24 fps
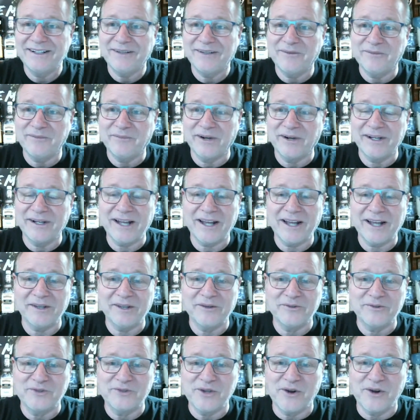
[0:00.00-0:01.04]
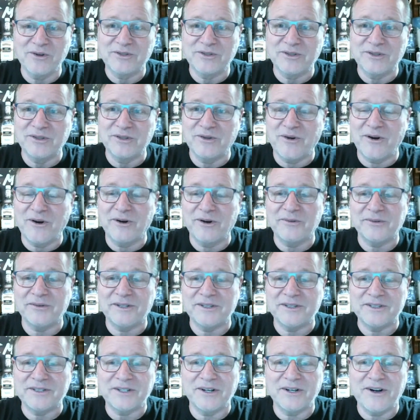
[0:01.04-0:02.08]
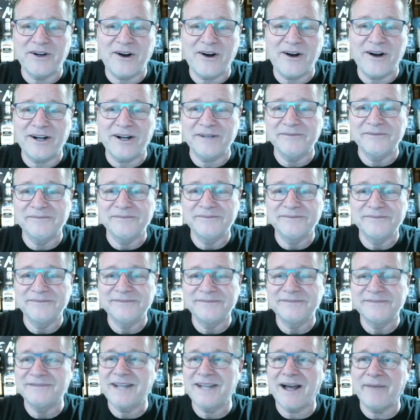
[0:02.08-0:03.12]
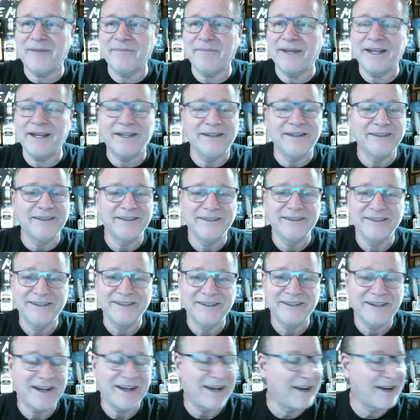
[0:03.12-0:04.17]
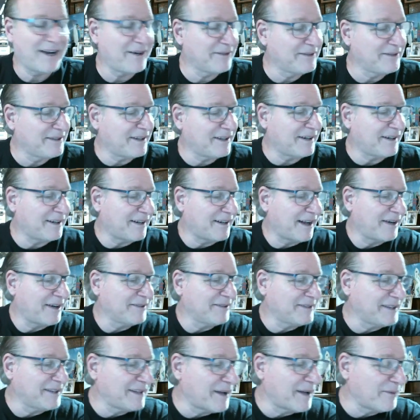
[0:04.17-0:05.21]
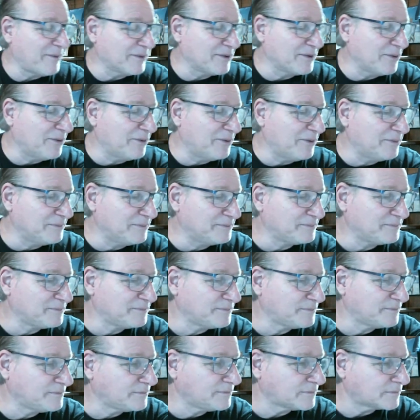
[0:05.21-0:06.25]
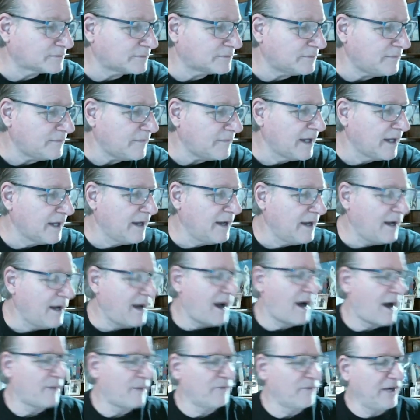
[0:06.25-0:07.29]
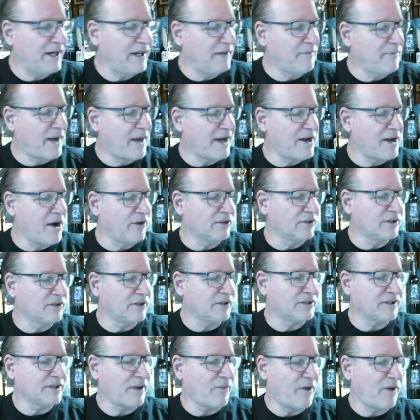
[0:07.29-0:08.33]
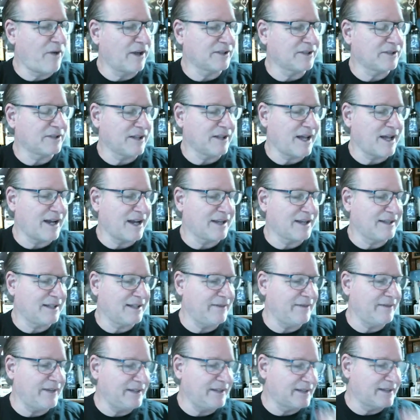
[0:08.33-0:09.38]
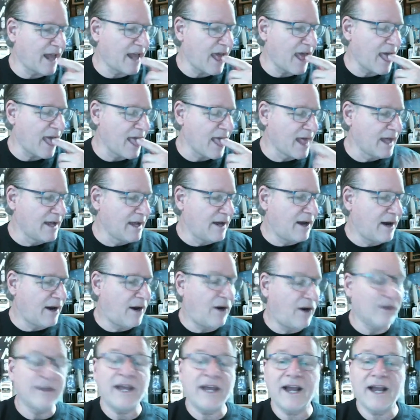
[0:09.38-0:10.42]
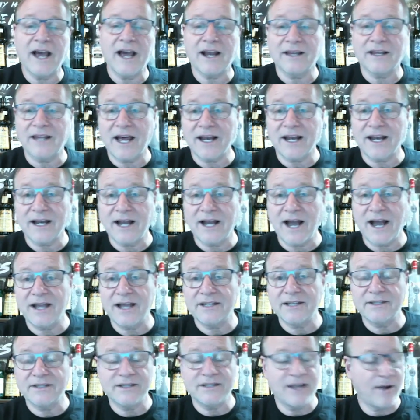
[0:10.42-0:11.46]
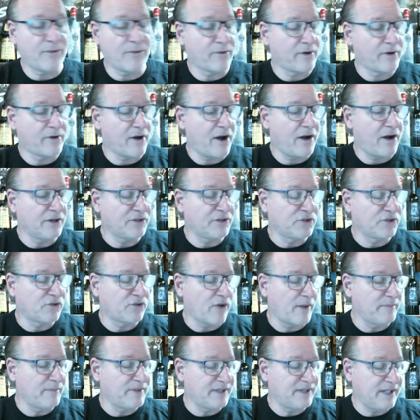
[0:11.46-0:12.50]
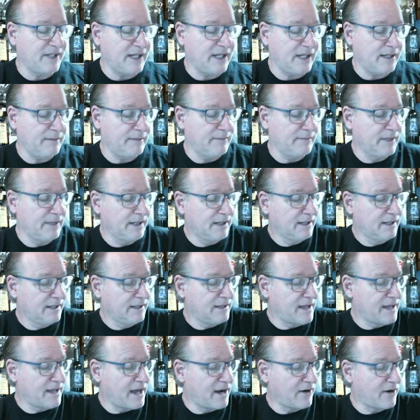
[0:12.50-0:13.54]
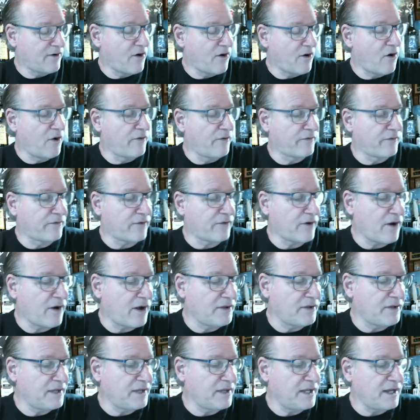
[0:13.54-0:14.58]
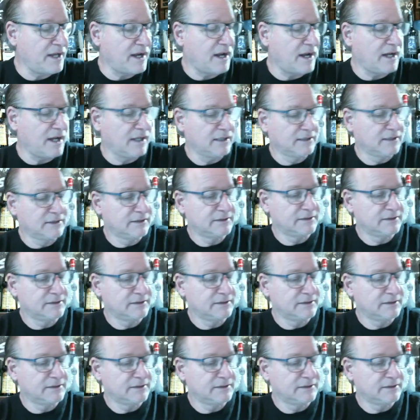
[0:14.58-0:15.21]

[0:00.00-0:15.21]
When we bring that little jokester dog with the cigar, not me. I don't think that was cool. I'm reading my notes because I watched a lot of TV today. Oh, they got a lot of guys that were on Trump's team that are over on the